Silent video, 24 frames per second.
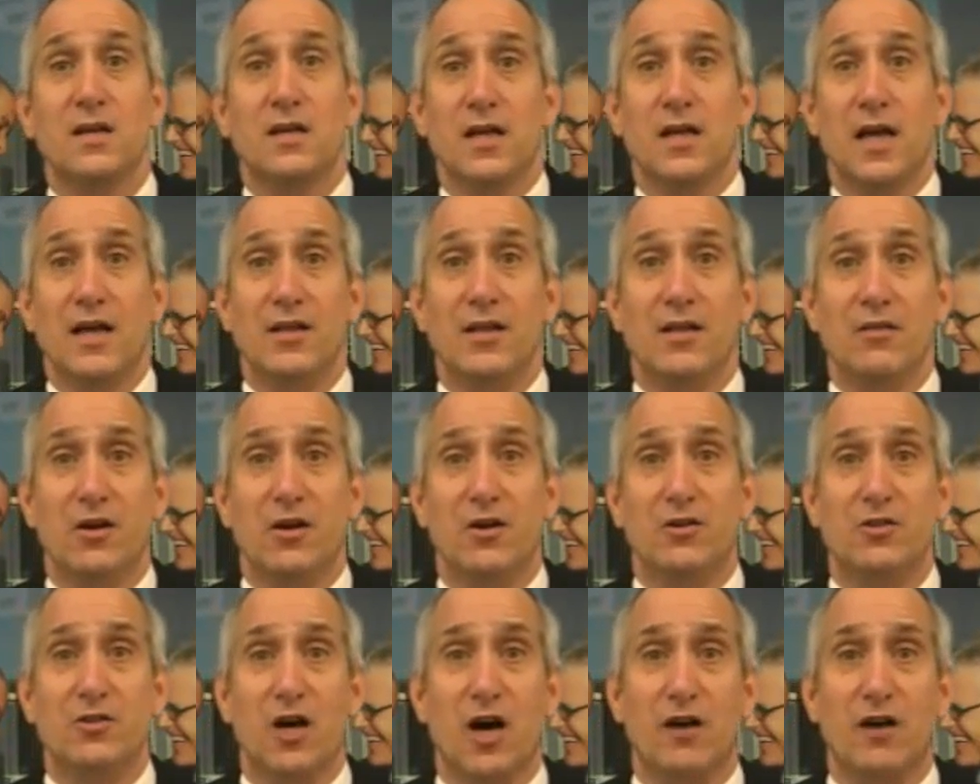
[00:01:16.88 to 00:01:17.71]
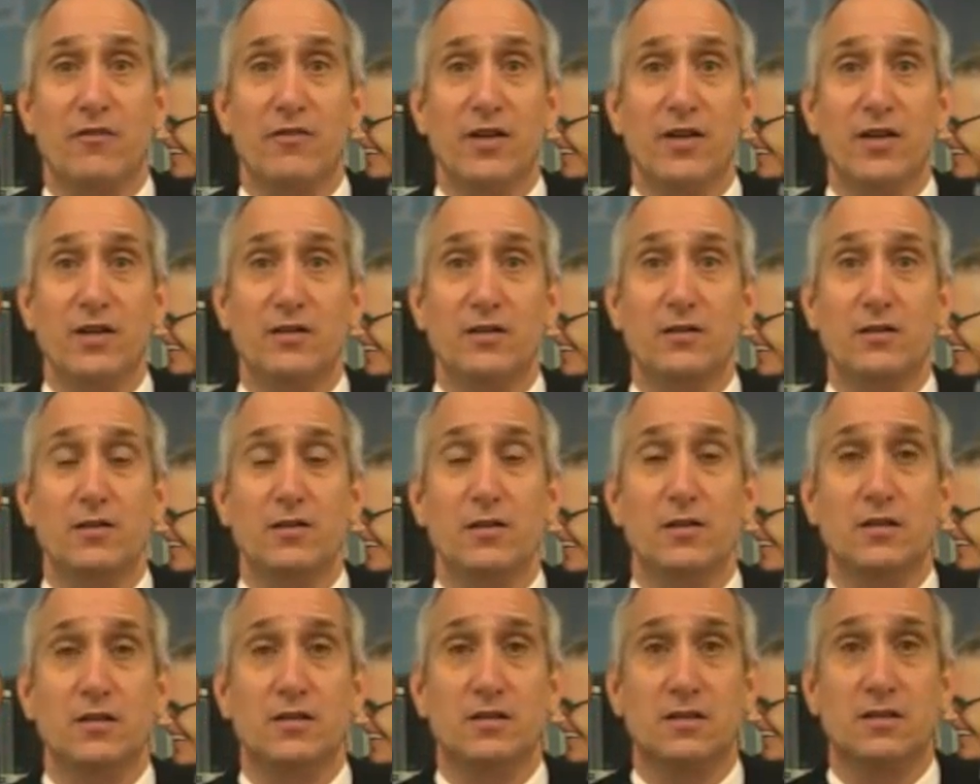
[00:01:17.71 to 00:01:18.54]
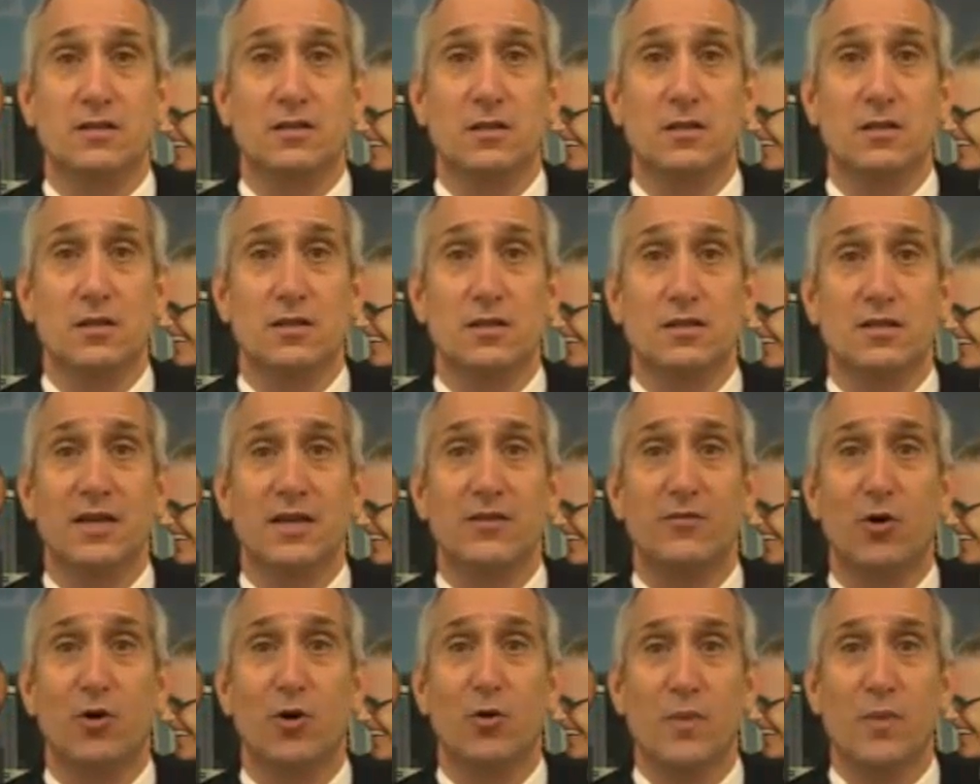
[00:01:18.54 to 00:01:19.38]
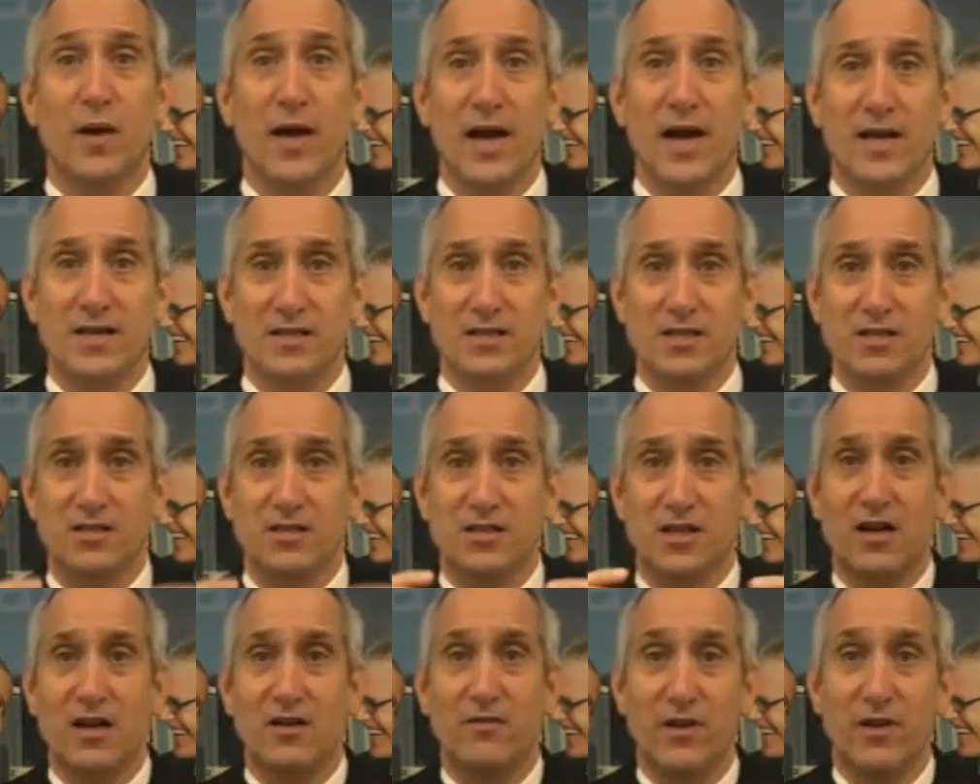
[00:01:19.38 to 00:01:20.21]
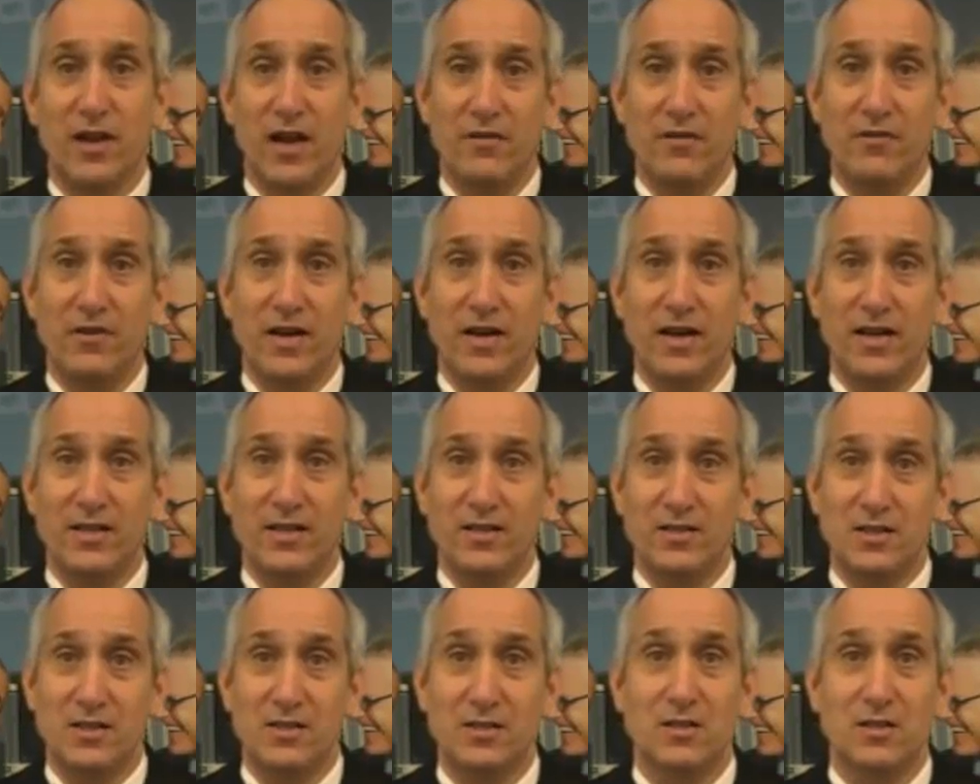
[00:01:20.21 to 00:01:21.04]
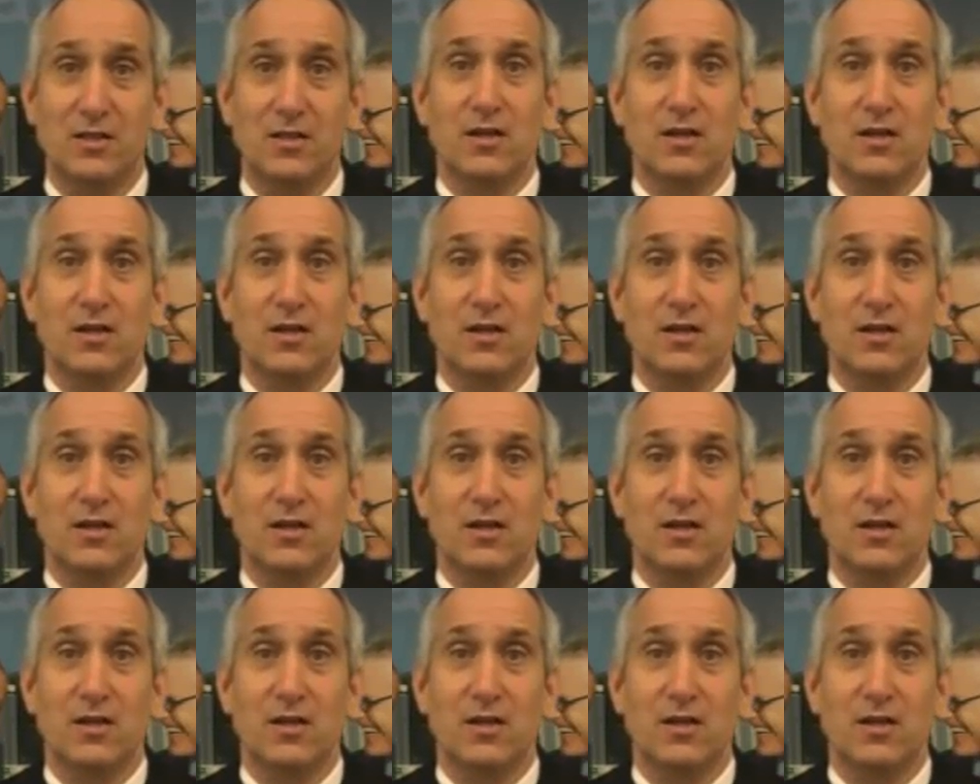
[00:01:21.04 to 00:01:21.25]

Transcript: And then there's often several passes of evidence